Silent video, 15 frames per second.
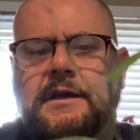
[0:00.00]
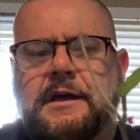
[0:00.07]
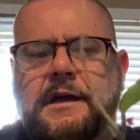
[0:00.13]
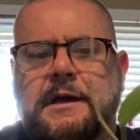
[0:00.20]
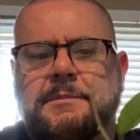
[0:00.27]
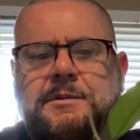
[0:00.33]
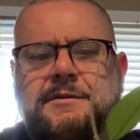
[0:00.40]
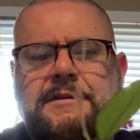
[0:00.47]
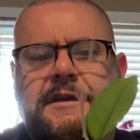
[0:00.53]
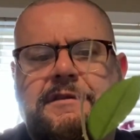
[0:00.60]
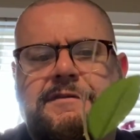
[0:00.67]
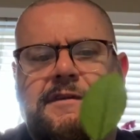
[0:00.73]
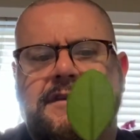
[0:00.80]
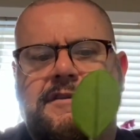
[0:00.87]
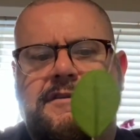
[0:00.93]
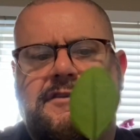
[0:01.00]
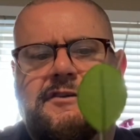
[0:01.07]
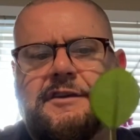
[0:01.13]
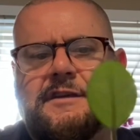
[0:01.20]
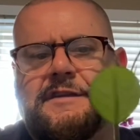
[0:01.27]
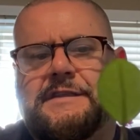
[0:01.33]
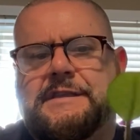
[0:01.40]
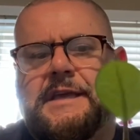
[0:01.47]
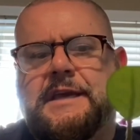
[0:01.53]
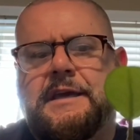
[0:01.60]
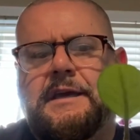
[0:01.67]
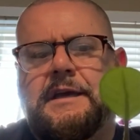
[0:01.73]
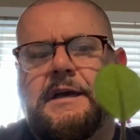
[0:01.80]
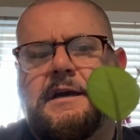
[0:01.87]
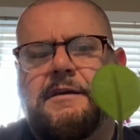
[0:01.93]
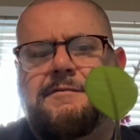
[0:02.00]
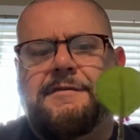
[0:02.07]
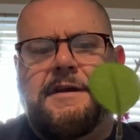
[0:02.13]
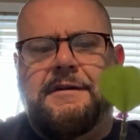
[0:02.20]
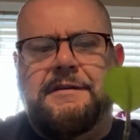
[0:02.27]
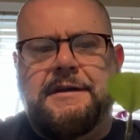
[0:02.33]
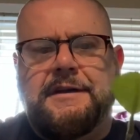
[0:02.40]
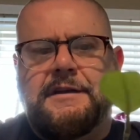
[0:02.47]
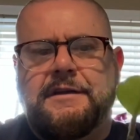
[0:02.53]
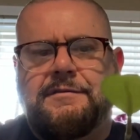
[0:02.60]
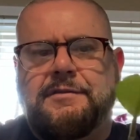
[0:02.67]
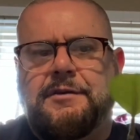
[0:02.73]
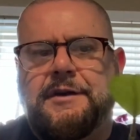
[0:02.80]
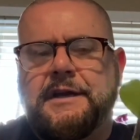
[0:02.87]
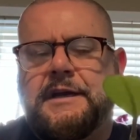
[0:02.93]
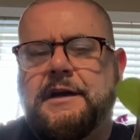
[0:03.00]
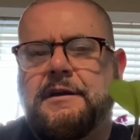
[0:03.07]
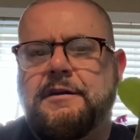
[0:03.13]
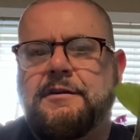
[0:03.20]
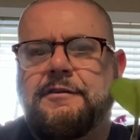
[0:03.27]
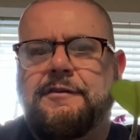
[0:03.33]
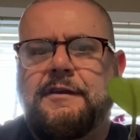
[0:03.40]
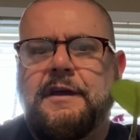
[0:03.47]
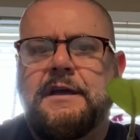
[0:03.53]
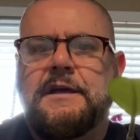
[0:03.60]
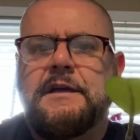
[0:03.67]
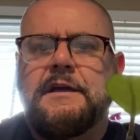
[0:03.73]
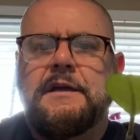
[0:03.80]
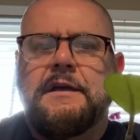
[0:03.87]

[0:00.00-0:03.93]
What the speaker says: I believe it's just a variant of Hoya carnosa.